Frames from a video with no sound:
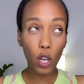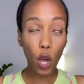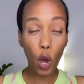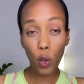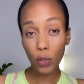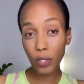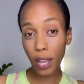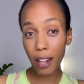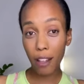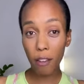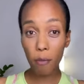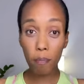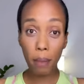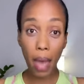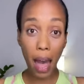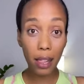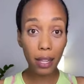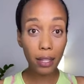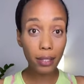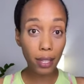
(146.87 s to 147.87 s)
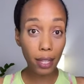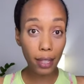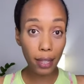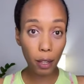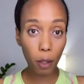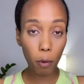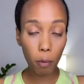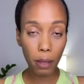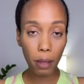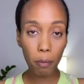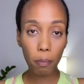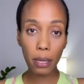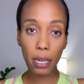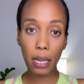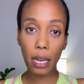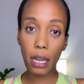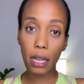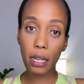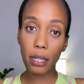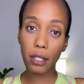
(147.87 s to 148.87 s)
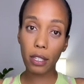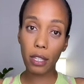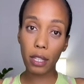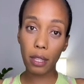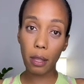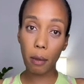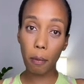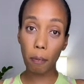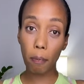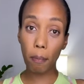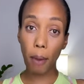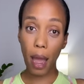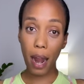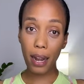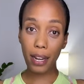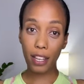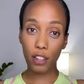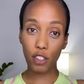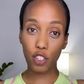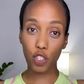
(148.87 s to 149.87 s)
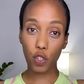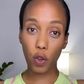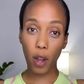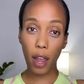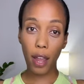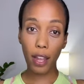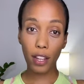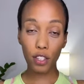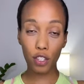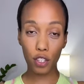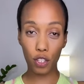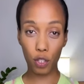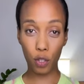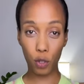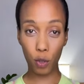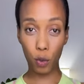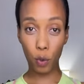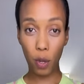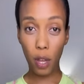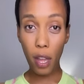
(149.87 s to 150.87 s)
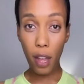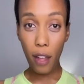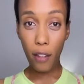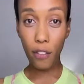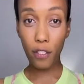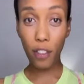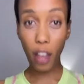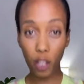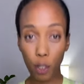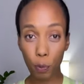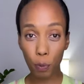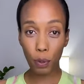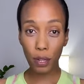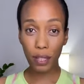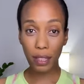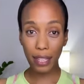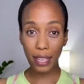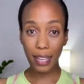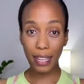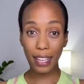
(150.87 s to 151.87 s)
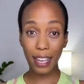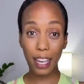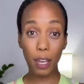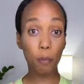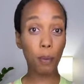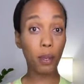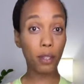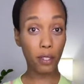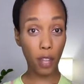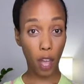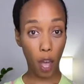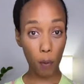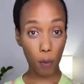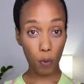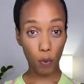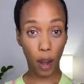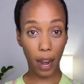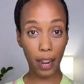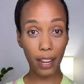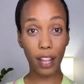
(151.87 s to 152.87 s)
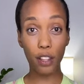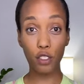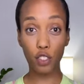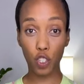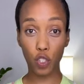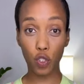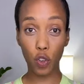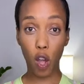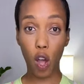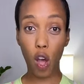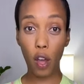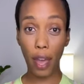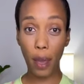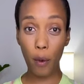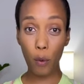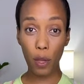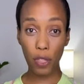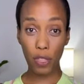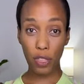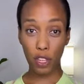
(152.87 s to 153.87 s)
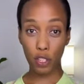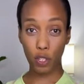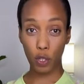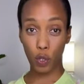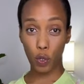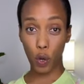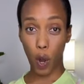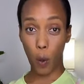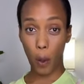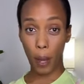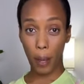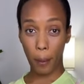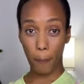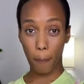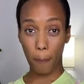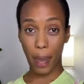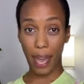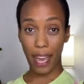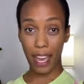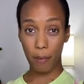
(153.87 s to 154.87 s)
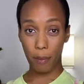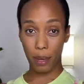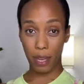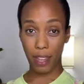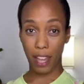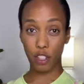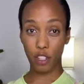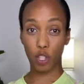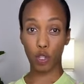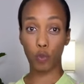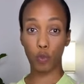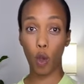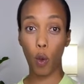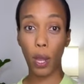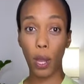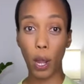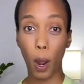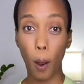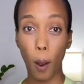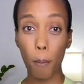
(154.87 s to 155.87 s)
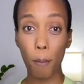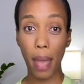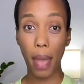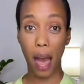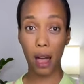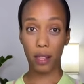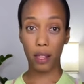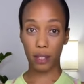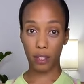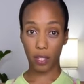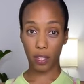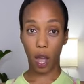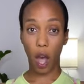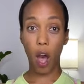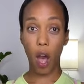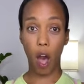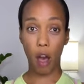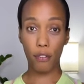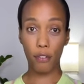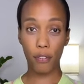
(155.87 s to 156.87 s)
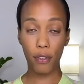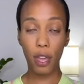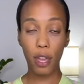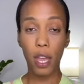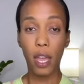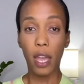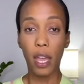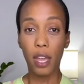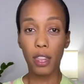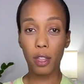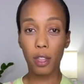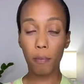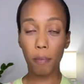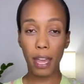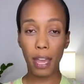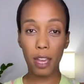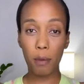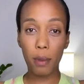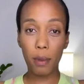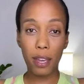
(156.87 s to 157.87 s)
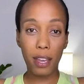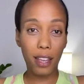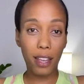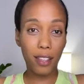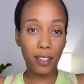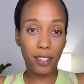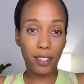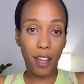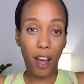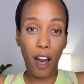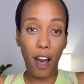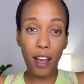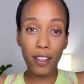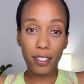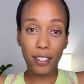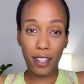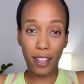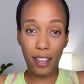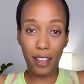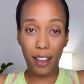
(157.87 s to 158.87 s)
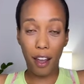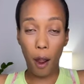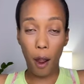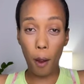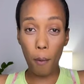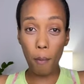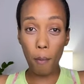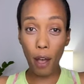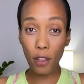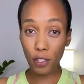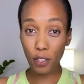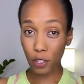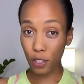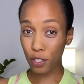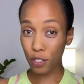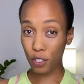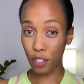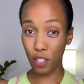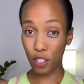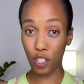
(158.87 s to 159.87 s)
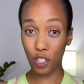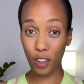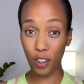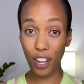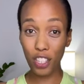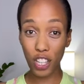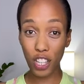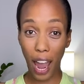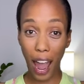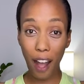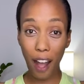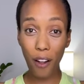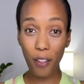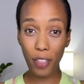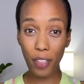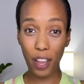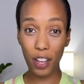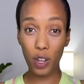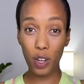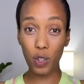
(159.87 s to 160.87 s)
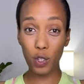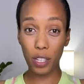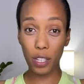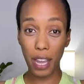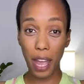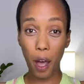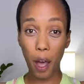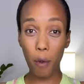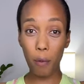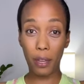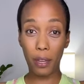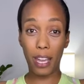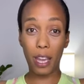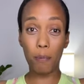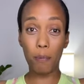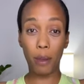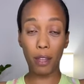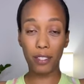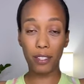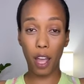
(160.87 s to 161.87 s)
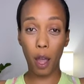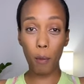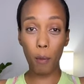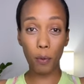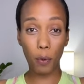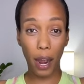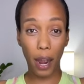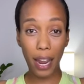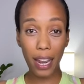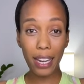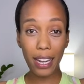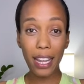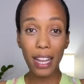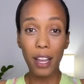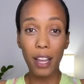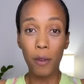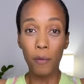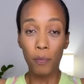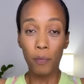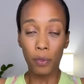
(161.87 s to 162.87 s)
goes out of balance a little bit because the body is trying to desperately keep us upright and strong with this growing baby that's throwing our balance off. The baby is causing our muscles to stretch out that usually help keep us upright.